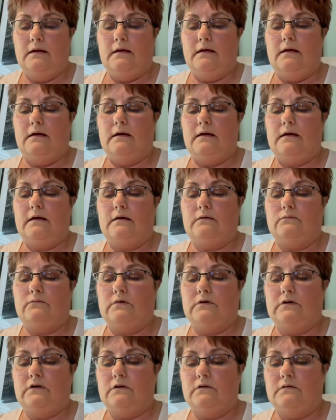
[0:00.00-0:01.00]
And
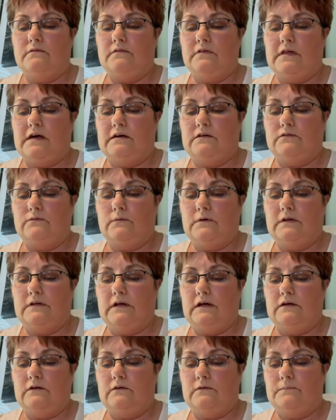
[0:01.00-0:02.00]
we'll go over that as well
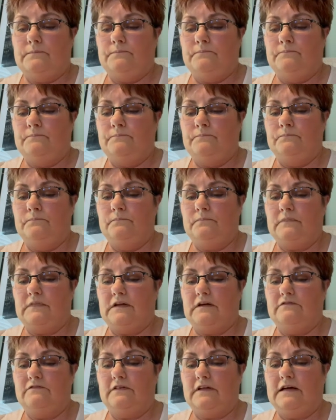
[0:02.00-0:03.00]
later.
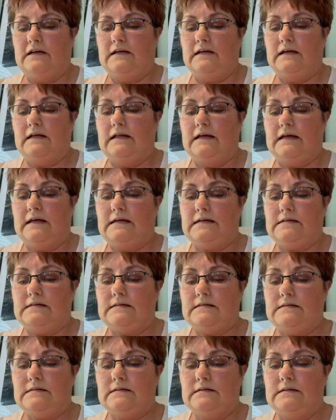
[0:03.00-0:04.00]
Flying
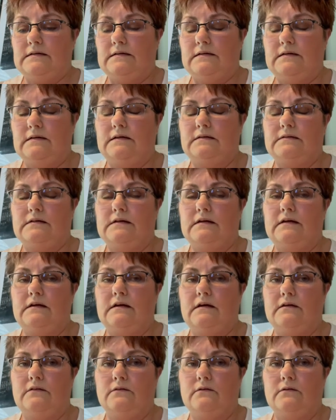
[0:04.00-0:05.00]
geese is
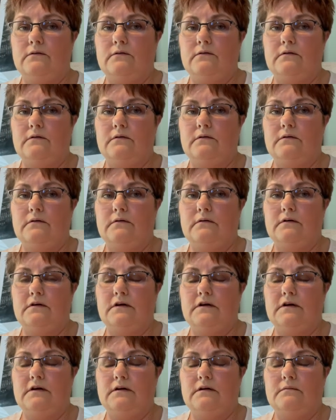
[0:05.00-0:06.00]
another
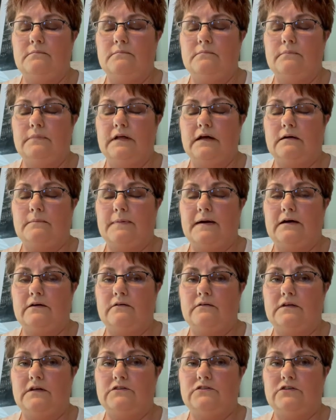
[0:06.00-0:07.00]
block
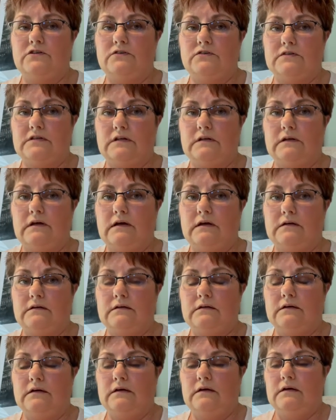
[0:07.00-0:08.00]
pattern that's used a
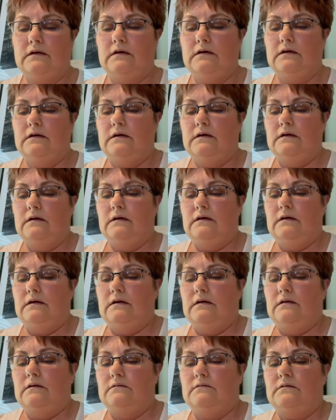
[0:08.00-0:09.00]
lot.
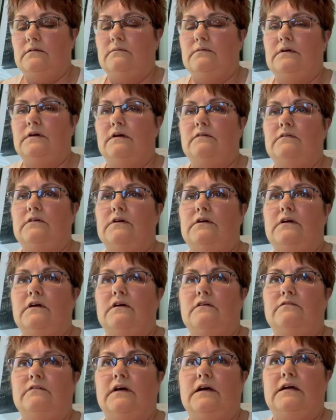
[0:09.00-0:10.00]
So whenever you
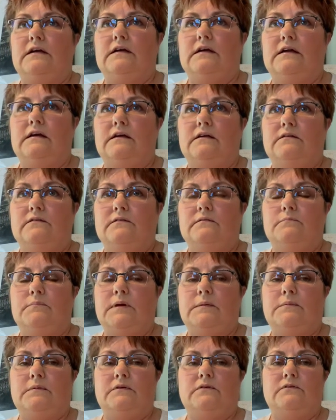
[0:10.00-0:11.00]
hear flying geese,
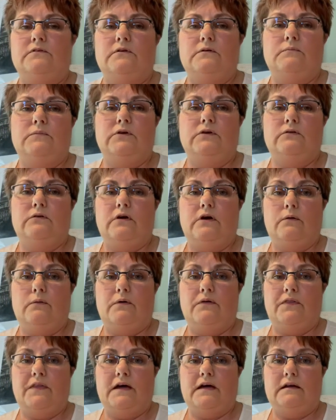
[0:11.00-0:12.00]
people assume you know
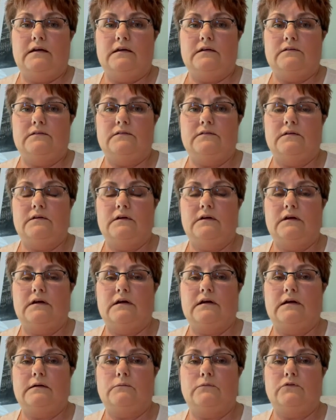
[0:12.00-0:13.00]
what that is.
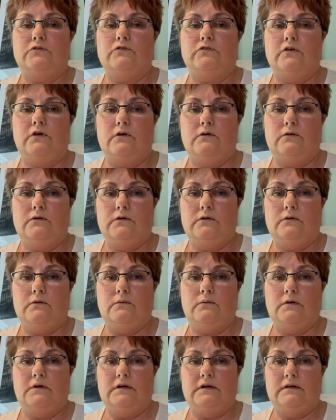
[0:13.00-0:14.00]
And I will show
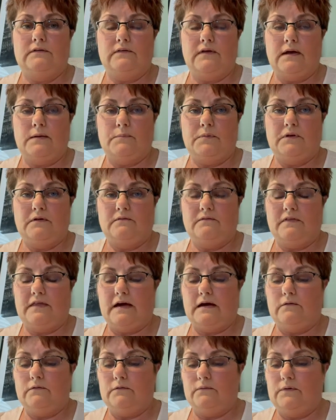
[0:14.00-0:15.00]
you an example of
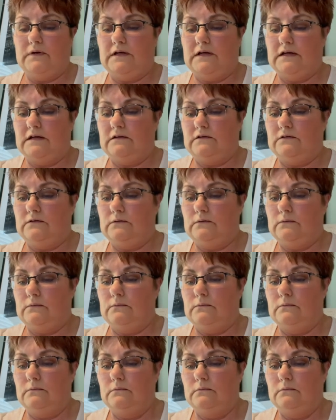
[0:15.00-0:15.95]
that when we get to